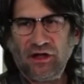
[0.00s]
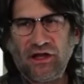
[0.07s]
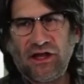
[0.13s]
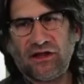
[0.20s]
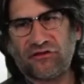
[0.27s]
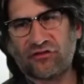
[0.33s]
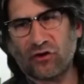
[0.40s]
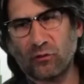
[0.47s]

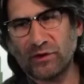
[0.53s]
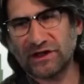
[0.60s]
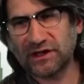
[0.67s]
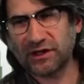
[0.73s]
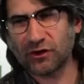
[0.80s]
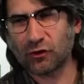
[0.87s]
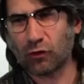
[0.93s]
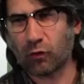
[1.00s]
And so we can
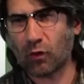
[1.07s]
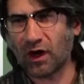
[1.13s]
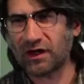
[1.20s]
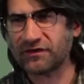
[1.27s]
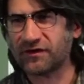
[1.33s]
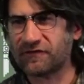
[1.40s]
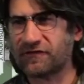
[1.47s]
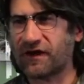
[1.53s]

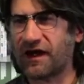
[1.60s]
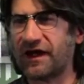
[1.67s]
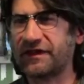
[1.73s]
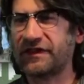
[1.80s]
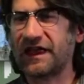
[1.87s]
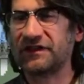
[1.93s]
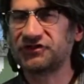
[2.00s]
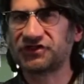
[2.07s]
quantify
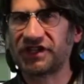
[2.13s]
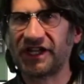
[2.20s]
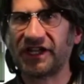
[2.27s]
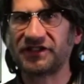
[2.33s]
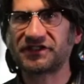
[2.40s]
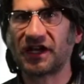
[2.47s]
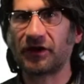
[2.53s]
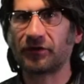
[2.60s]
that change,
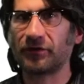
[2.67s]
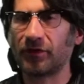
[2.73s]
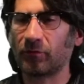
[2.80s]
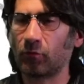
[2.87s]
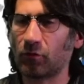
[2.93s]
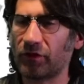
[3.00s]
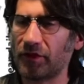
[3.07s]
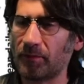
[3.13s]
how
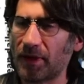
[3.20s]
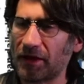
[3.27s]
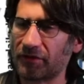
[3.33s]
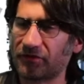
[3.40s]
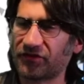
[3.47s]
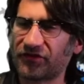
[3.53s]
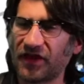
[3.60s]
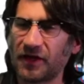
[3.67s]
the amount of
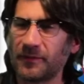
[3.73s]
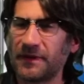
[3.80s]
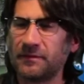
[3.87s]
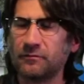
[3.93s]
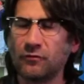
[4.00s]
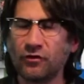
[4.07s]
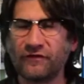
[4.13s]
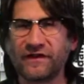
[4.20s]
sediment
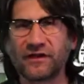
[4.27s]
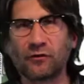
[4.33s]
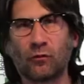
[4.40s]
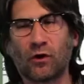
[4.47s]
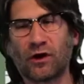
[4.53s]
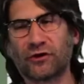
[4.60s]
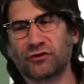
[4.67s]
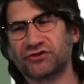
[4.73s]
moving in
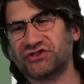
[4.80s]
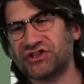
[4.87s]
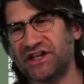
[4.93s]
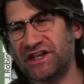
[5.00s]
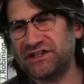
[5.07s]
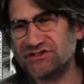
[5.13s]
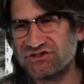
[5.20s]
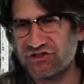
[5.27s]
water
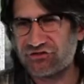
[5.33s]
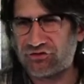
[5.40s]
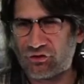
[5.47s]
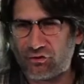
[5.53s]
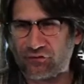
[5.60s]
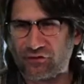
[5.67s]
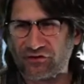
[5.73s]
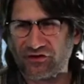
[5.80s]
changes
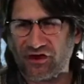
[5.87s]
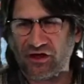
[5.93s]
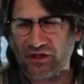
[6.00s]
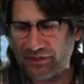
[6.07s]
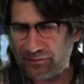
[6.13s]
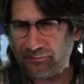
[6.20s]
over time.